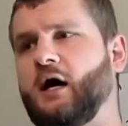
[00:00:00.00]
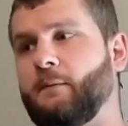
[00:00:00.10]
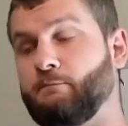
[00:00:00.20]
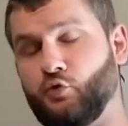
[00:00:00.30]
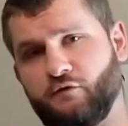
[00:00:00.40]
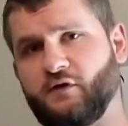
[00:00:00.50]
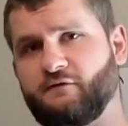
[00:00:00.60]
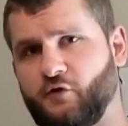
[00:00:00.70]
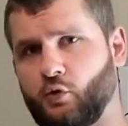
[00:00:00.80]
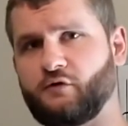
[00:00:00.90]
Moving
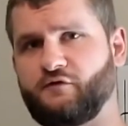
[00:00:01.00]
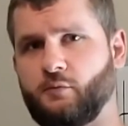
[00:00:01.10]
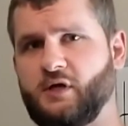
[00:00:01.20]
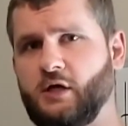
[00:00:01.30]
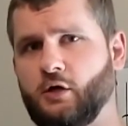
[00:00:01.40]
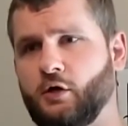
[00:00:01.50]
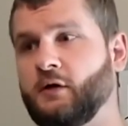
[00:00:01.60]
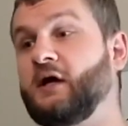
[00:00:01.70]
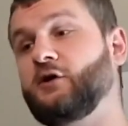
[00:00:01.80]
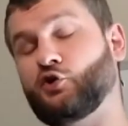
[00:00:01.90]
forward from here,
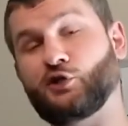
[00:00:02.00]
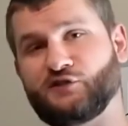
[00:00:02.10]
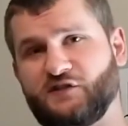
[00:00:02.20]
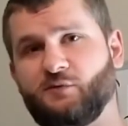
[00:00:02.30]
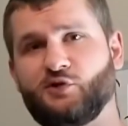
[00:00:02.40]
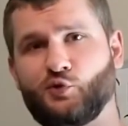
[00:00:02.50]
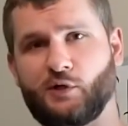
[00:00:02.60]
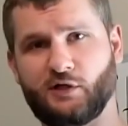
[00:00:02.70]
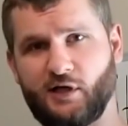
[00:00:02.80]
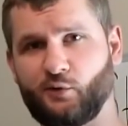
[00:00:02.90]
you're going to see me doing
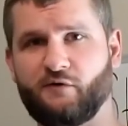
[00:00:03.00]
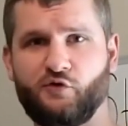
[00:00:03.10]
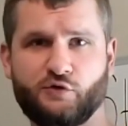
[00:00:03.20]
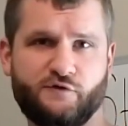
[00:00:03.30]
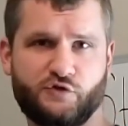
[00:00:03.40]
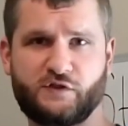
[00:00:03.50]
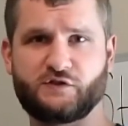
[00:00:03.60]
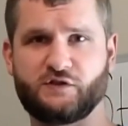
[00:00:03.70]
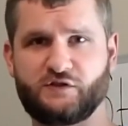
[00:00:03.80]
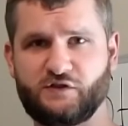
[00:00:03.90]
a lot of reviews for Sticks
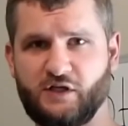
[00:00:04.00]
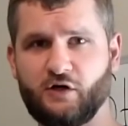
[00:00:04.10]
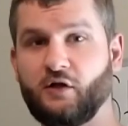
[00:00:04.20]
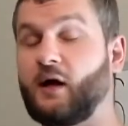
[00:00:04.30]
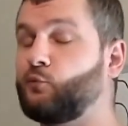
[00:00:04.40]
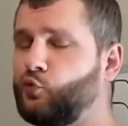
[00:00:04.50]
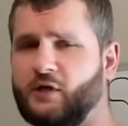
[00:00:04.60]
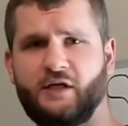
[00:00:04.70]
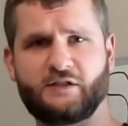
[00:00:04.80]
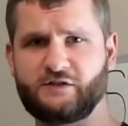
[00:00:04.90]
and Steel. I'm
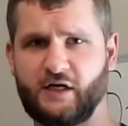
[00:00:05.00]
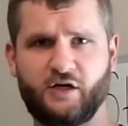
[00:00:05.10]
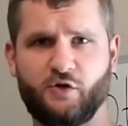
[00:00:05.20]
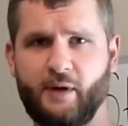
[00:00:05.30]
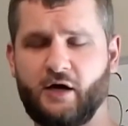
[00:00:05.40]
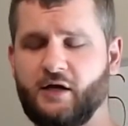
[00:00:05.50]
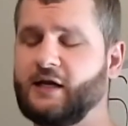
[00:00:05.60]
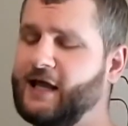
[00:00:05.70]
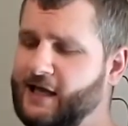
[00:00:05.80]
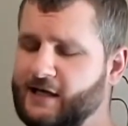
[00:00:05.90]
really excited about
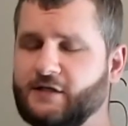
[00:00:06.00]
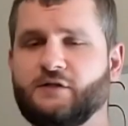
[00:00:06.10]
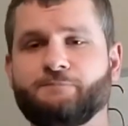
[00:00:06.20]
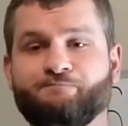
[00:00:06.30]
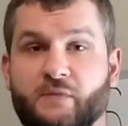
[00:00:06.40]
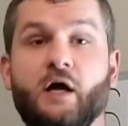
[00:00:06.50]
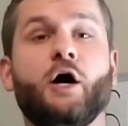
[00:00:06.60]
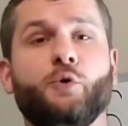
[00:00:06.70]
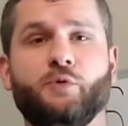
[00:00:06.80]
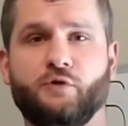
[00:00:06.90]
it, and I
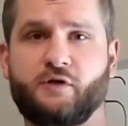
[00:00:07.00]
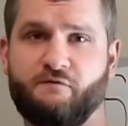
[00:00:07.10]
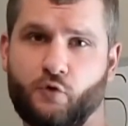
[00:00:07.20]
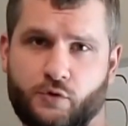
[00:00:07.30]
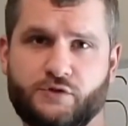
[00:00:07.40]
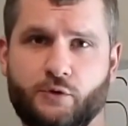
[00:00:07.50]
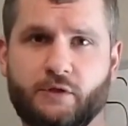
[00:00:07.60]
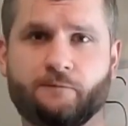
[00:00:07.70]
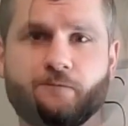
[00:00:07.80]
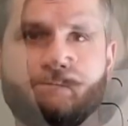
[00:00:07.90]
hope you're looking forward to it.
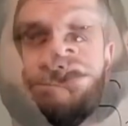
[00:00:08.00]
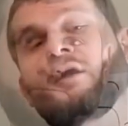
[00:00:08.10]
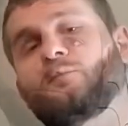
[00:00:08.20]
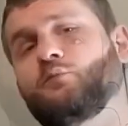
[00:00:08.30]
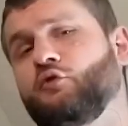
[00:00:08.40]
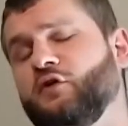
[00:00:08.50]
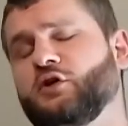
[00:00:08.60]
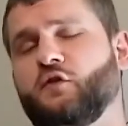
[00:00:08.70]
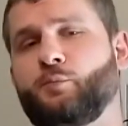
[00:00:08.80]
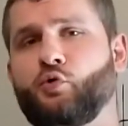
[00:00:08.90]
Moving
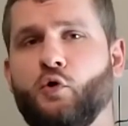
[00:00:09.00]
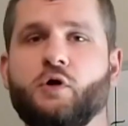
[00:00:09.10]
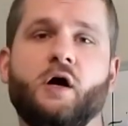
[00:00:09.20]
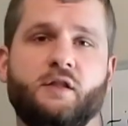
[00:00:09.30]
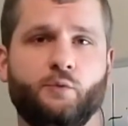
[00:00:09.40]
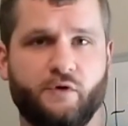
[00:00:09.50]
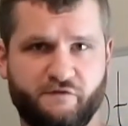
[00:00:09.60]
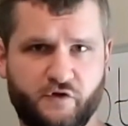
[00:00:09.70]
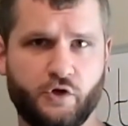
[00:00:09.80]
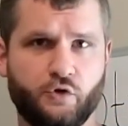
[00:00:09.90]
into the ProGauntlet
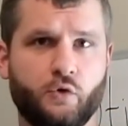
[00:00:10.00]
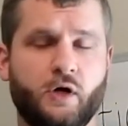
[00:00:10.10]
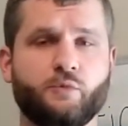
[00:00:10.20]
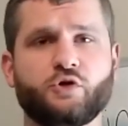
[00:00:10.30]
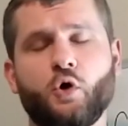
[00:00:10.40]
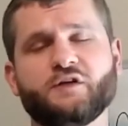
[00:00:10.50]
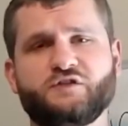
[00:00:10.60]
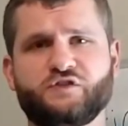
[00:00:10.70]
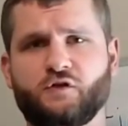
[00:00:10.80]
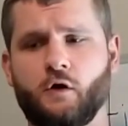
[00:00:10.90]
review, I'm going to go ahead and
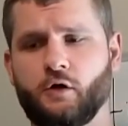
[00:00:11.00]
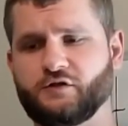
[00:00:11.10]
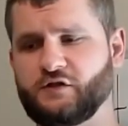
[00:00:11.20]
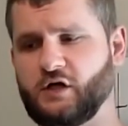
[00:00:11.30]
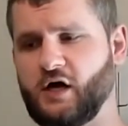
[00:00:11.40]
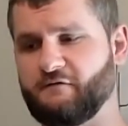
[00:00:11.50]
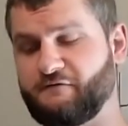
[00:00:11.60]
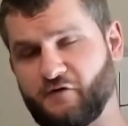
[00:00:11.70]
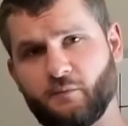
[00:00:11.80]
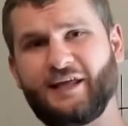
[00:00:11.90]
start
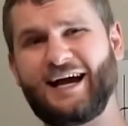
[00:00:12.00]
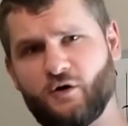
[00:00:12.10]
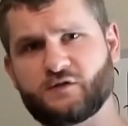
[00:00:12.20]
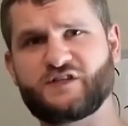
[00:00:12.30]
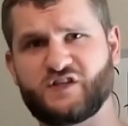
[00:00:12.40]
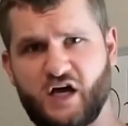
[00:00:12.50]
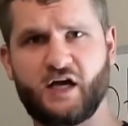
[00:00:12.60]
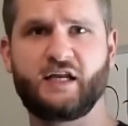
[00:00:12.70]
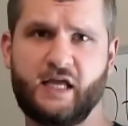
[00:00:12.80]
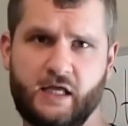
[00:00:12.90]
from the
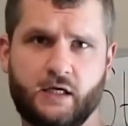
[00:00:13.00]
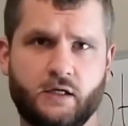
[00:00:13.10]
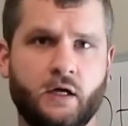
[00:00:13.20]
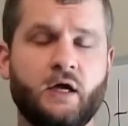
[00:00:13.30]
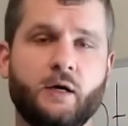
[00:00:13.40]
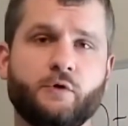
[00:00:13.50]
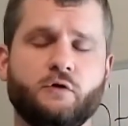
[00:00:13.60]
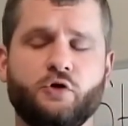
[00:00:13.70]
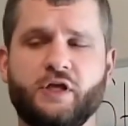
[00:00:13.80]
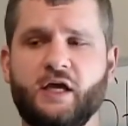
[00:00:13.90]
outside in. I'm going to
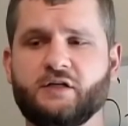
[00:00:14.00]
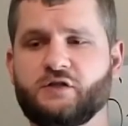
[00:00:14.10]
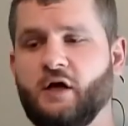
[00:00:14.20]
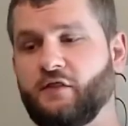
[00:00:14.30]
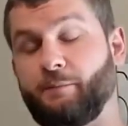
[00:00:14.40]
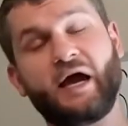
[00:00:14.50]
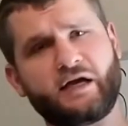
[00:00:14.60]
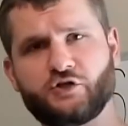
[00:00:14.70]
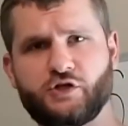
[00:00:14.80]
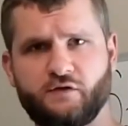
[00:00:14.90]
look at the
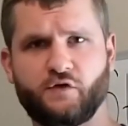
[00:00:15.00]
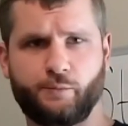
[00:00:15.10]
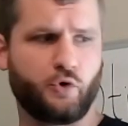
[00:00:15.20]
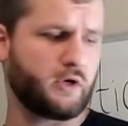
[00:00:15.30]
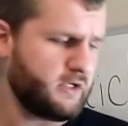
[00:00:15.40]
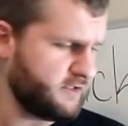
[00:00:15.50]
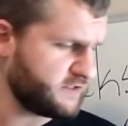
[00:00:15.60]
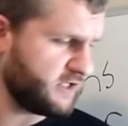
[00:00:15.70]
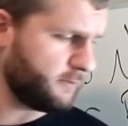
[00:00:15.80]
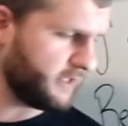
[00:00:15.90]
packaging that the ProGauntlets
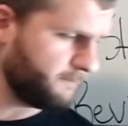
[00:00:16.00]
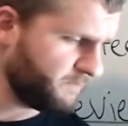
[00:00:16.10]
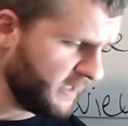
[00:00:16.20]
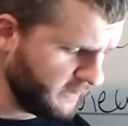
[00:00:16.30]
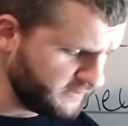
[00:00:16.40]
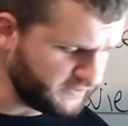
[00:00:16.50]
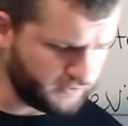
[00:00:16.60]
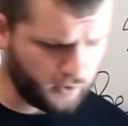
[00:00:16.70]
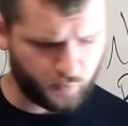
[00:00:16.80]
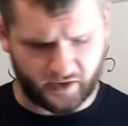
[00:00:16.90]
come in. To
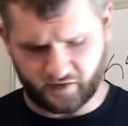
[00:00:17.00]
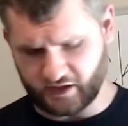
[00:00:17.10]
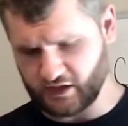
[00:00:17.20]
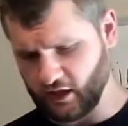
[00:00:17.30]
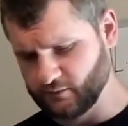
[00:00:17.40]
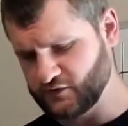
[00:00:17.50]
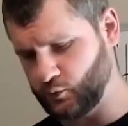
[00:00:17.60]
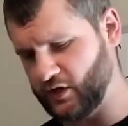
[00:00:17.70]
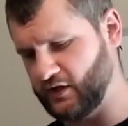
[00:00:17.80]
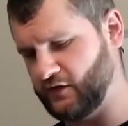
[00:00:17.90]
start with, it comes
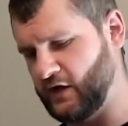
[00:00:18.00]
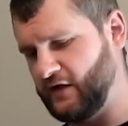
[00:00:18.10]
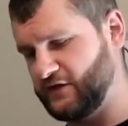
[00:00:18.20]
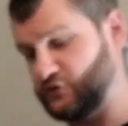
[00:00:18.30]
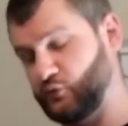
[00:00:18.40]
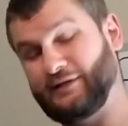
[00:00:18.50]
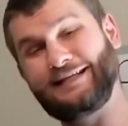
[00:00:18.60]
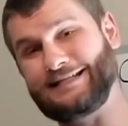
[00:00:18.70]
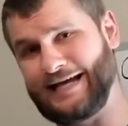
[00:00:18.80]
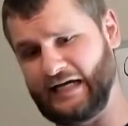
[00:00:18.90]
with this really
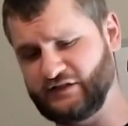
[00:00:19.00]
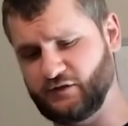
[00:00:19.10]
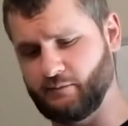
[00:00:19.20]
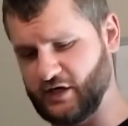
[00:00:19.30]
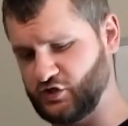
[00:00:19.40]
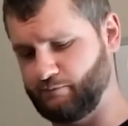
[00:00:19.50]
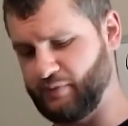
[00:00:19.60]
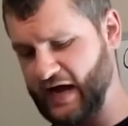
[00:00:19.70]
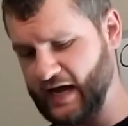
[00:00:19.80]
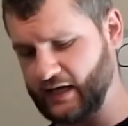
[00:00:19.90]
nice mesh
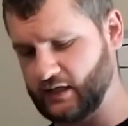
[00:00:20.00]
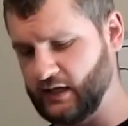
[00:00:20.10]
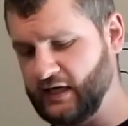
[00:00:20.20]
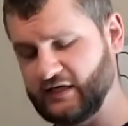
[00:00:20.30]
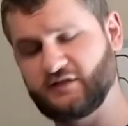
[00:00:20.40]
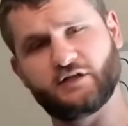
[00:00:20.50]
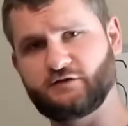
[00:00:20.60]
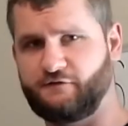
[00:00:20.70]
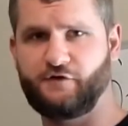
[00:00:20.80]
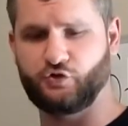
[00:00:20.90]
bag. It
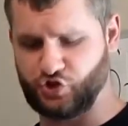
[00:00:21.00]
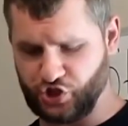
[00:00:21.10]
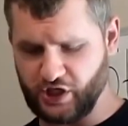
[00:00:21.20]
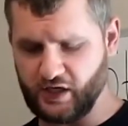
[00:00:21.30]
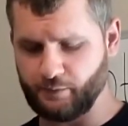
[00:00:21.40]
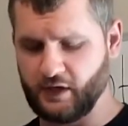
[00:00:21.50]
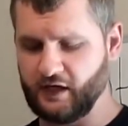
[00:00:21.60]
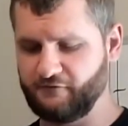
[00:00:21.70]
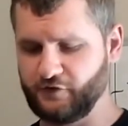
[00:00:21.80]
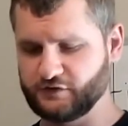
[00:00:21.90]
doesn't feel cheap.
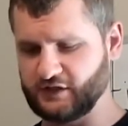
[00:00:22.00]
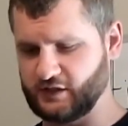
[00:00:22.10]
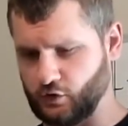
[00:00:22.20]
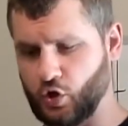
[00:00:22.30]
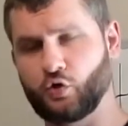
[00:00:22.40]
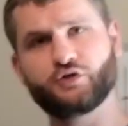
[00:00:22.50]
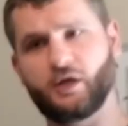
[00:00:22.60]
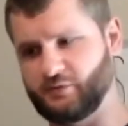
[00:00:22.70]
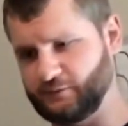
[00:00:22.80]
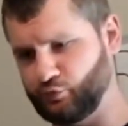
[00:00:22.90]
It feels like it'll hold
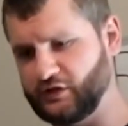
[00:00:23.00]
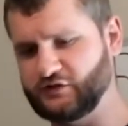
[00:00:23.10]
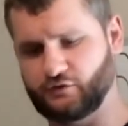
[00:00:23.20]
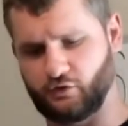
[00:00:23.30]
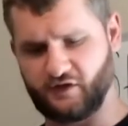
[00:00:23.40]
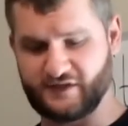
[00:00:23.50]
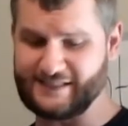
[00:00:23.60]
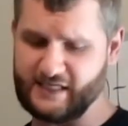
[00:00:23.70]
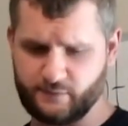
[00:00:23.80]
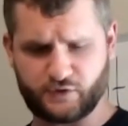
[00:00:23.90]
up. It's pretty sturdy. The
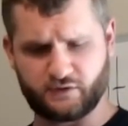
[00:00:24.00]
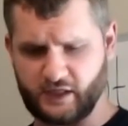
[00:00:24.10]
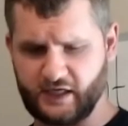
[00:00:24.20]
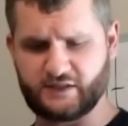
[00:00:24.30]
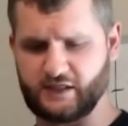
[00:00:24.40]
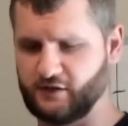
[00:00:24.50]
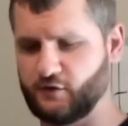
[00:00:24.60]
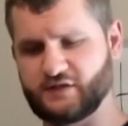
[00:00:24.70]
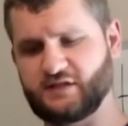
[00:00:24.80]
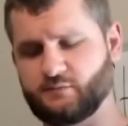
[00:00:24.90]
seams are nice. I know
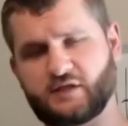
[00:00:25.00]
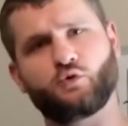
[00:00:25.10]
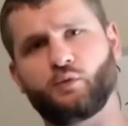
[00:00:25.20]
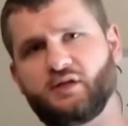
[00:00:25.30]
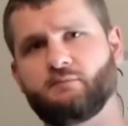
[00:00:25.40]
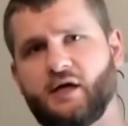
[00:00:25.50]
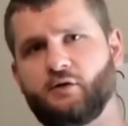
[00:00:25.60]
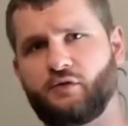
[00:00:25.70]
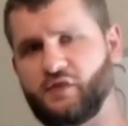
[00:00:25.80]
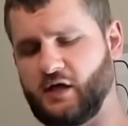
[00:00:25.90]
this seems like a really
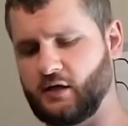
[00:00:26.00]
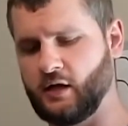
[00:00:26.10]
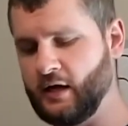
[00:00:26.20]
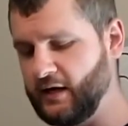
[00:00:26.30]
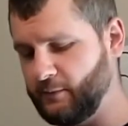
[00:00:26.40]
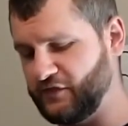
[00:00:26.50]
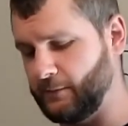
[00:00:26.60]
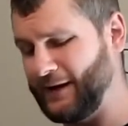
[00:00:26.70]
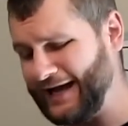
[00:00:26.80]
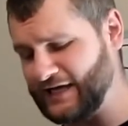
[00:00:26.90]
minor thing, but the
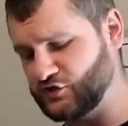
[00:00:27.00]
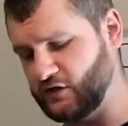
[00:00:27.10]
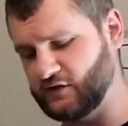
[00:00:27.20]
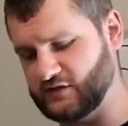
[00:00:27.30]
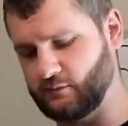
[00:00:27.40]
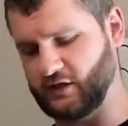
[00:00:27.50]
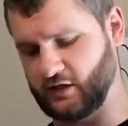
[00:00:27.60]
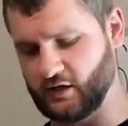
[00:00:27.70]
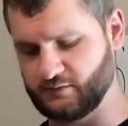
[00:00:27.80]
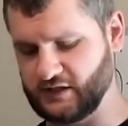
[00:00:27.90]
packaging that something
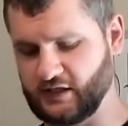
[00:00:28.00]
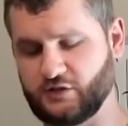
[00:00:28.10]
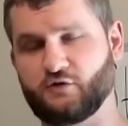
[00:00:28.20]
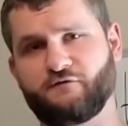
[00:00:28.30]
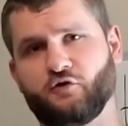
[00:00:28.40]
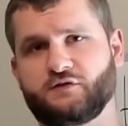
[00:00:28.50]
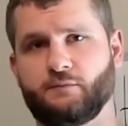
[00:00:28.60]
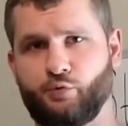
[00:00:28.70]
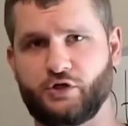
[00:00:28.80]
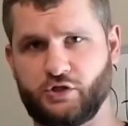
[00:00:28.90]
comes in is your first
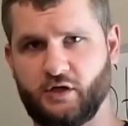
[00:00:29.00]
impression